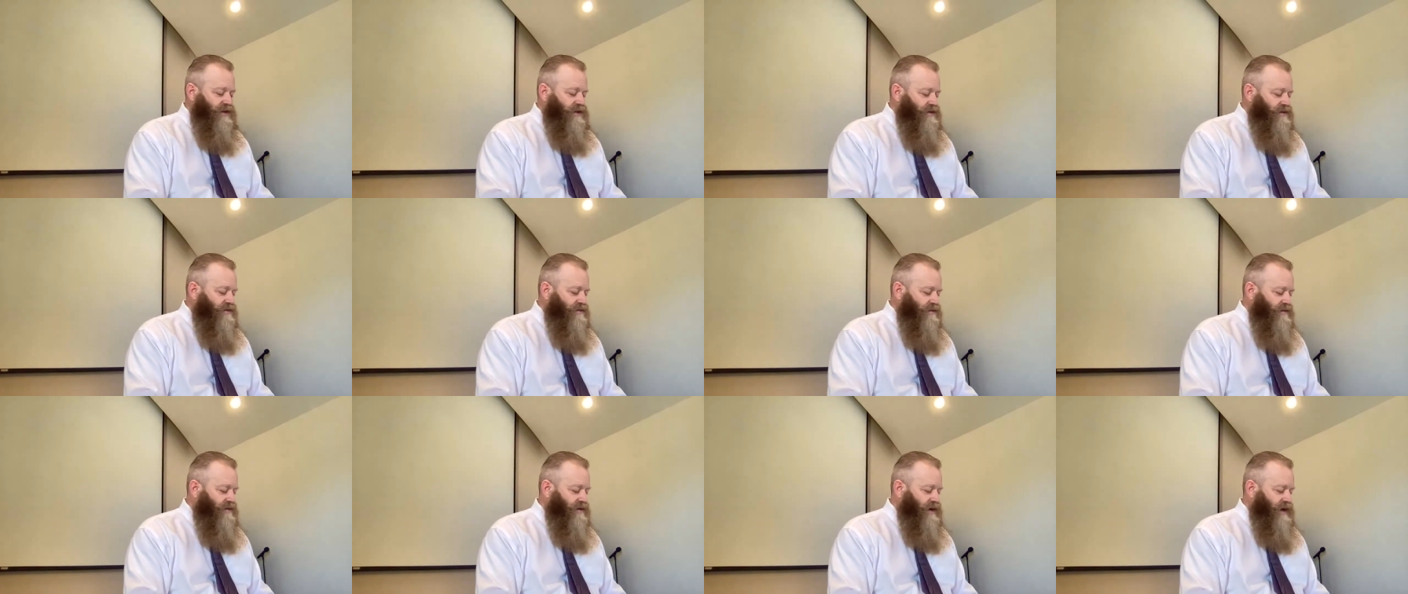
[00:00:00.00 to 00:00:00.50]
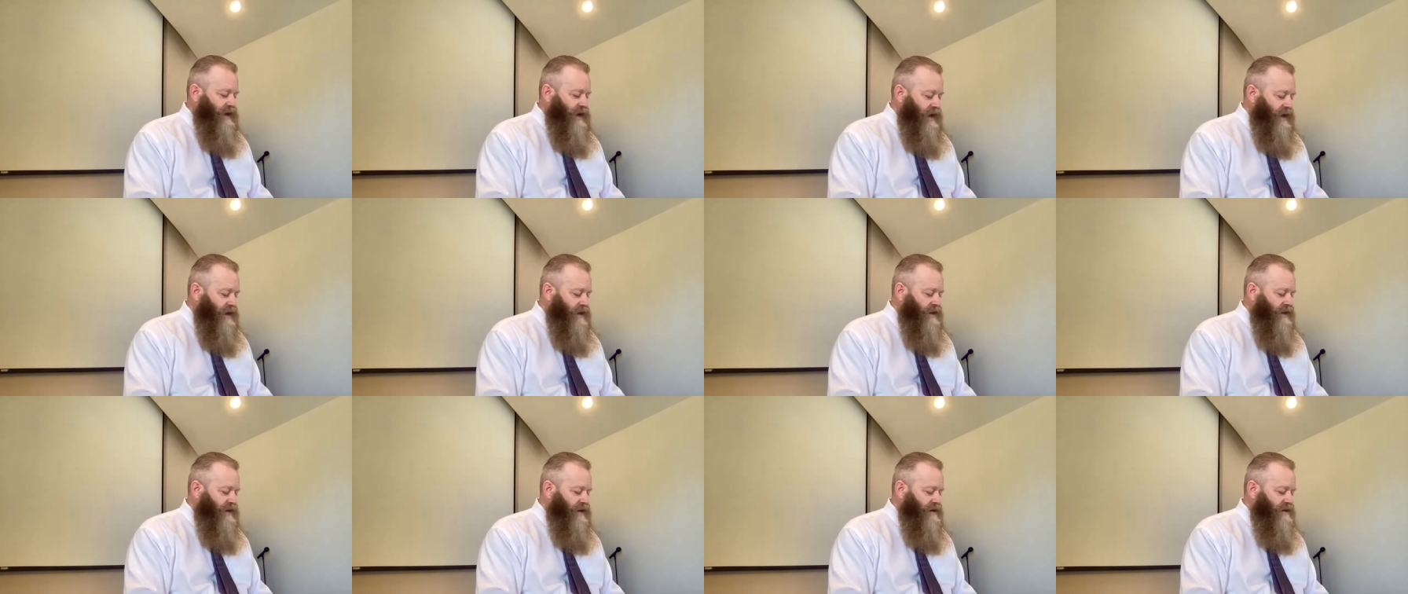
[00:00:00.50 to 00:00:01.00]
that you are an
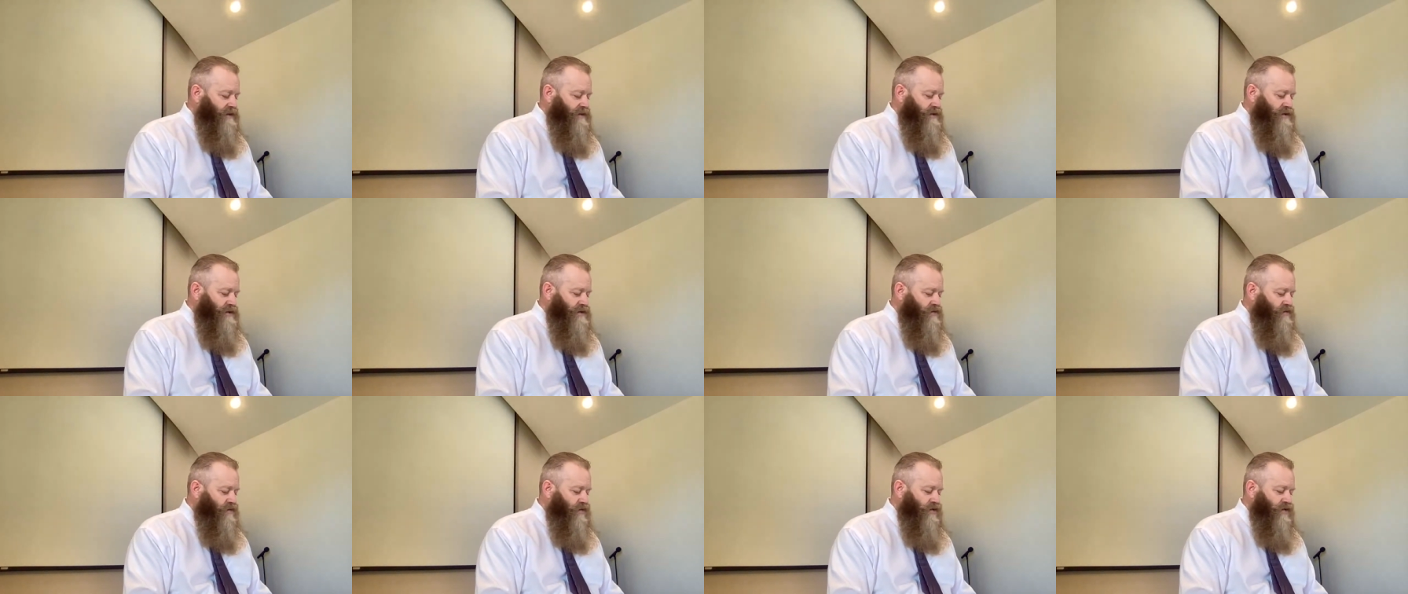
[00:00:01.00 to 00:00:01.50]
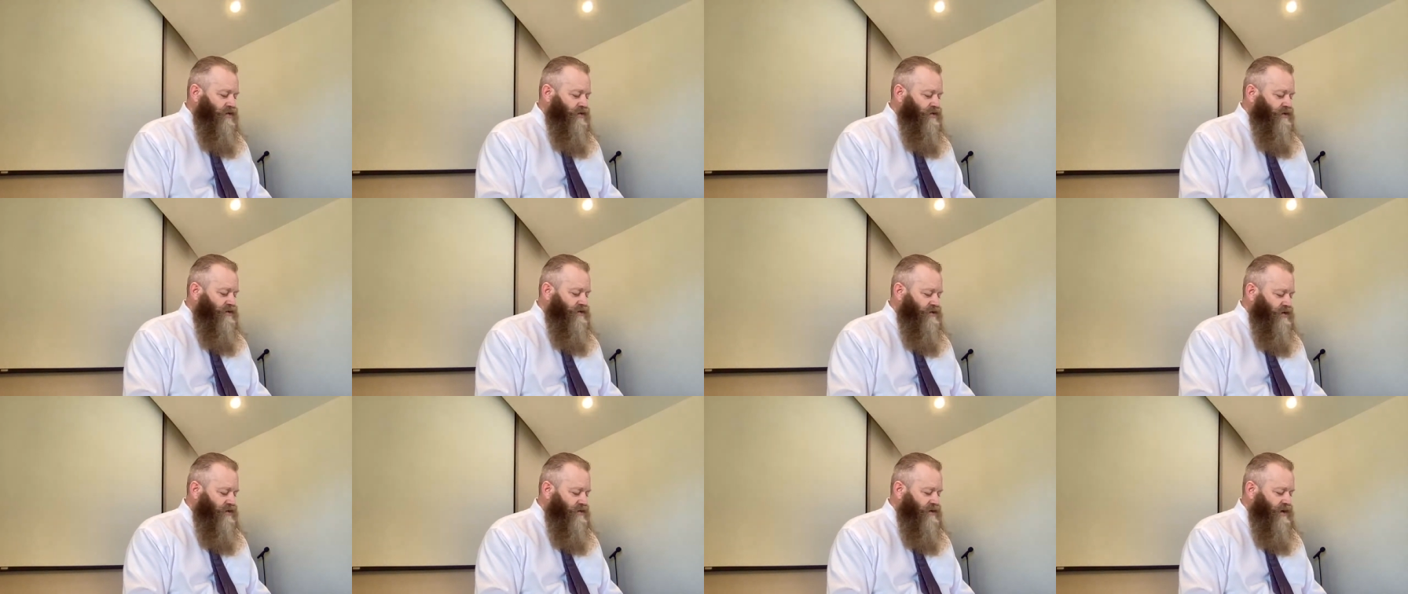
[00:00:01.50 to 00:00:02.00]
alien in this world.
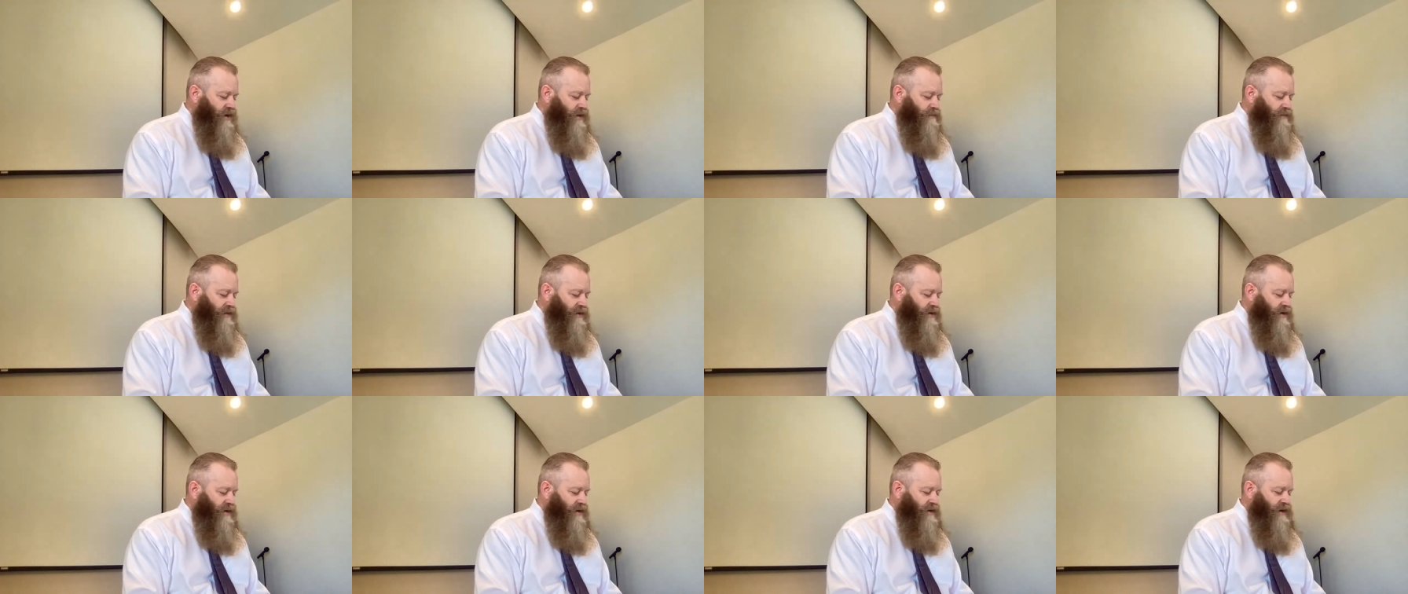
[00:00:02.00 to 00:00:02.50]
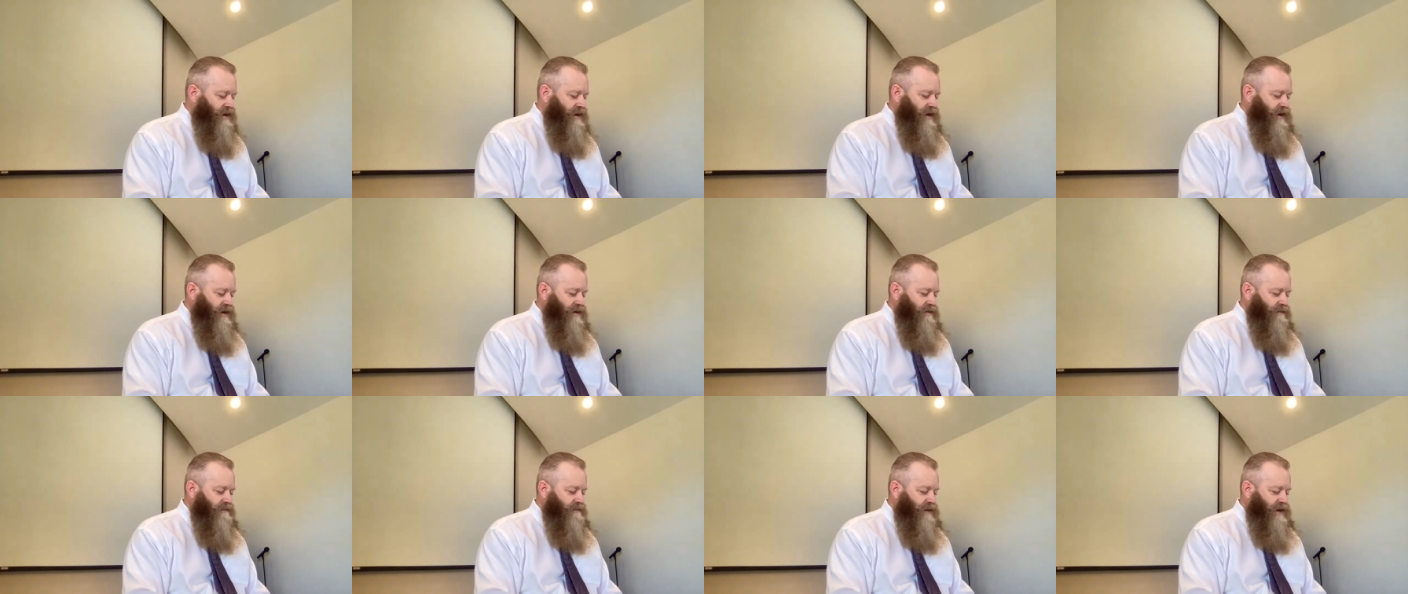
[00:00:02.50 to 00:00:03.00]
You do not belong here.